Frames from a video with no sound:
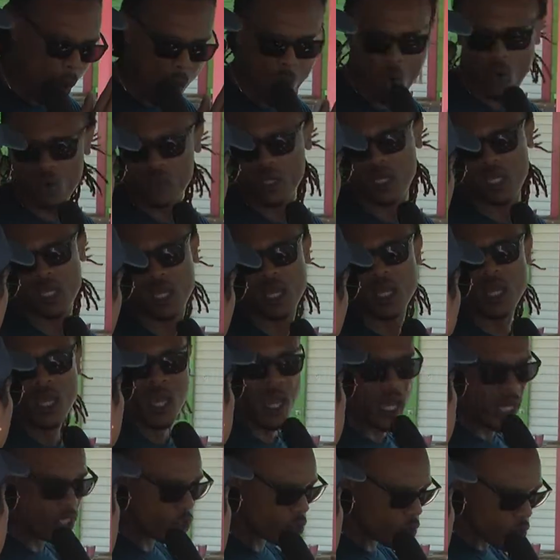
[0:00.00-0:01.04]
only.
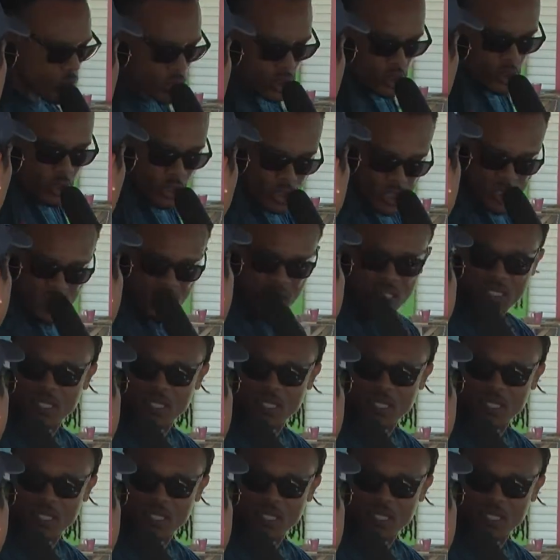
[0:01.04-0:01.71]
As you can see,